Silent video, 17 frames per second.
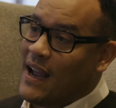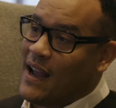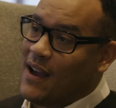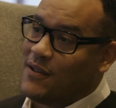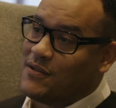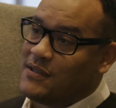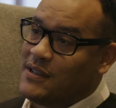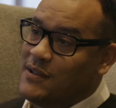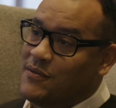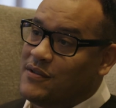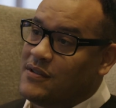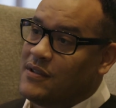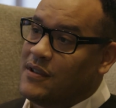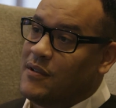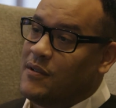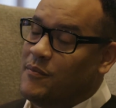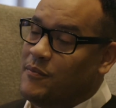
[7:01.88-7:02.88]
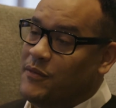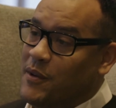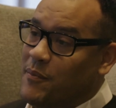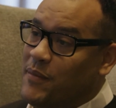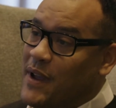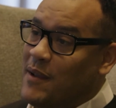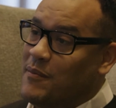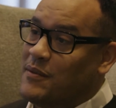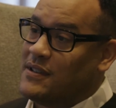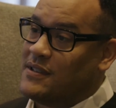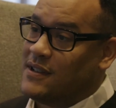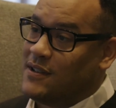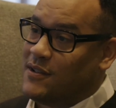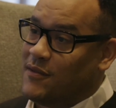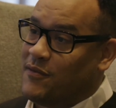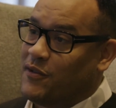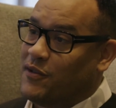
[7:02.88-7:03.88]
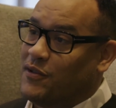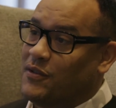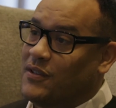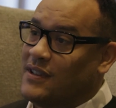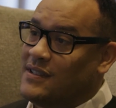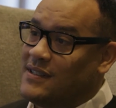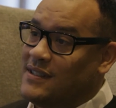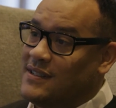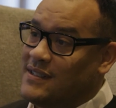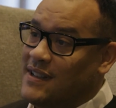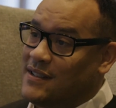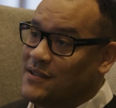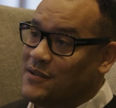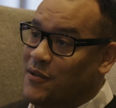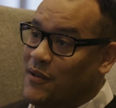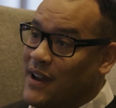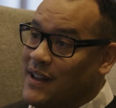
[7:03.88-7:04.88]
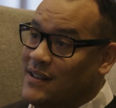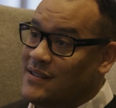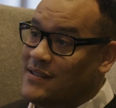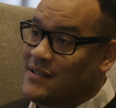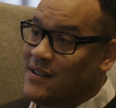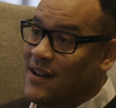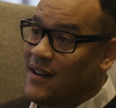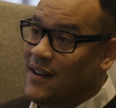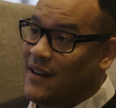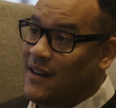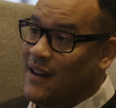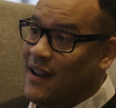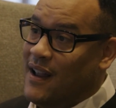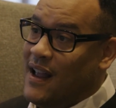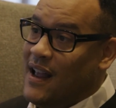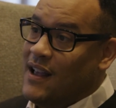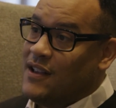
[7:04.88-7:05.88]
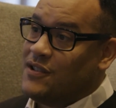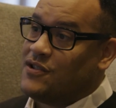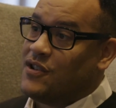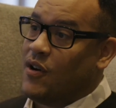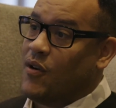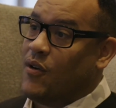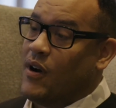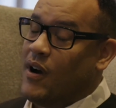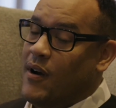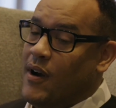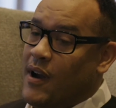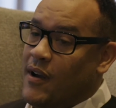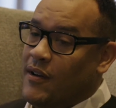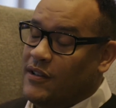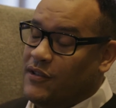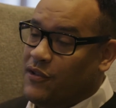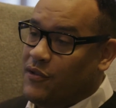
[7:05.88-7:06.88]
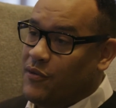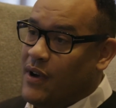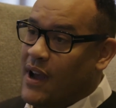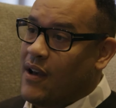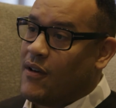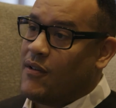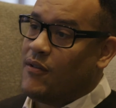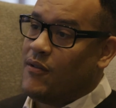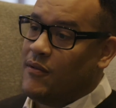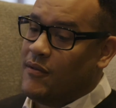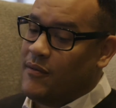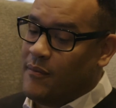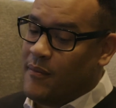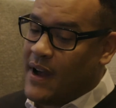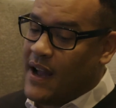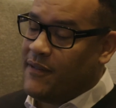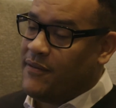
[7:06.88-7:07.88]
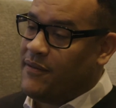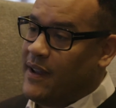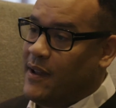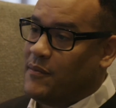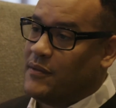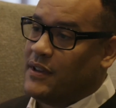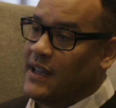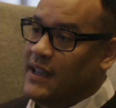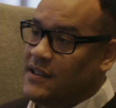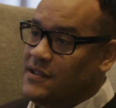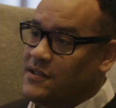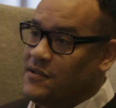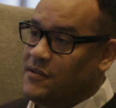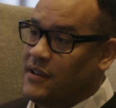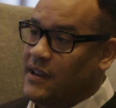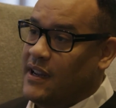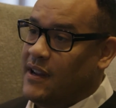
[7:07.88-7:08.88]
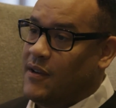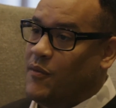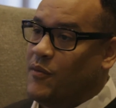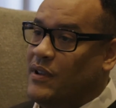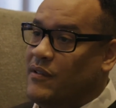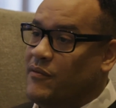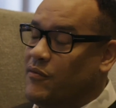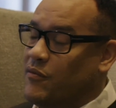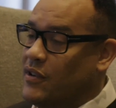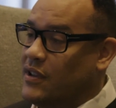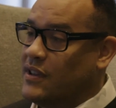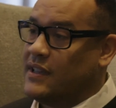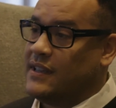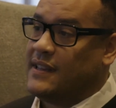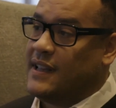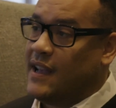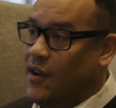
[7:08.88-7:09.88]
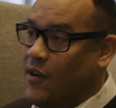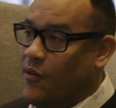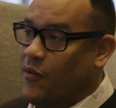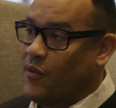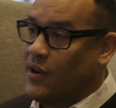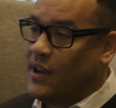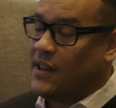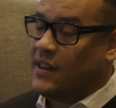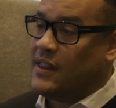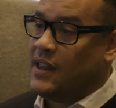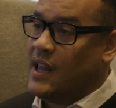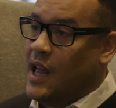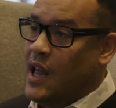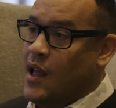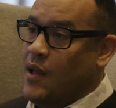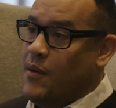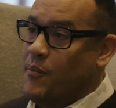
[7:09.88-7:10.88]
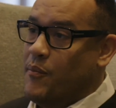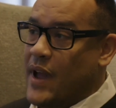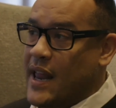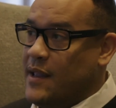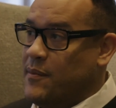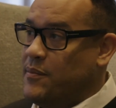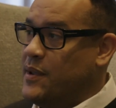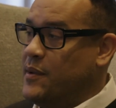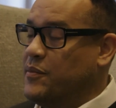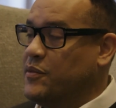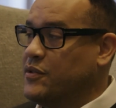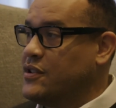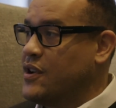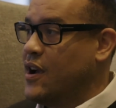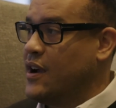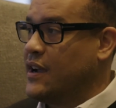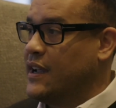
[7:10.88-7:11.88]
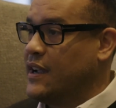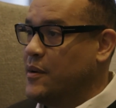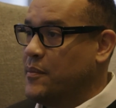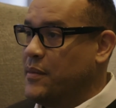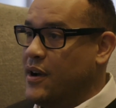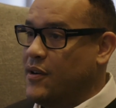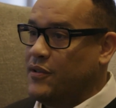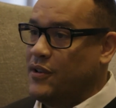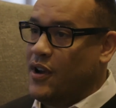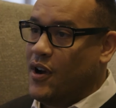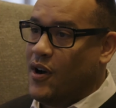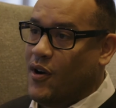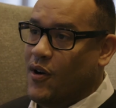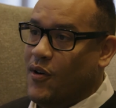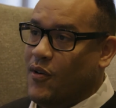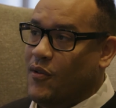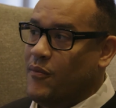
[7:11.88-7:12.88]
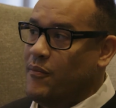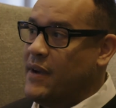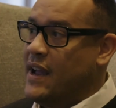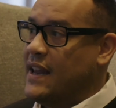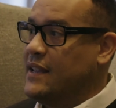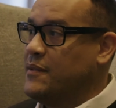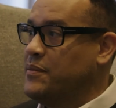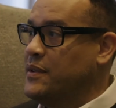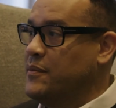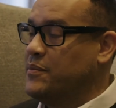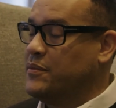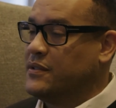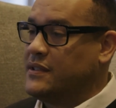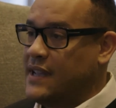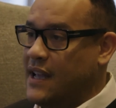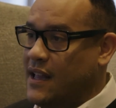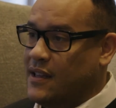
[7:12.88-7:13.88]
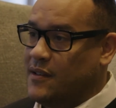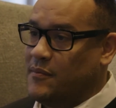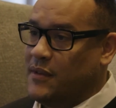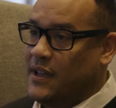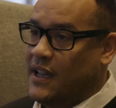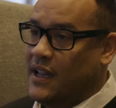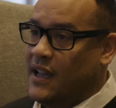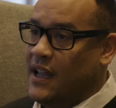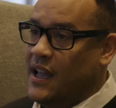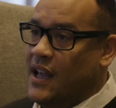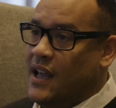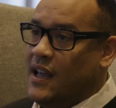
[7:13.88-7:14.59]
House. He was the babysitter for Ulysses S. Grant's son. So throughout my family history, we've really dealt with many people talking about no, many people telling me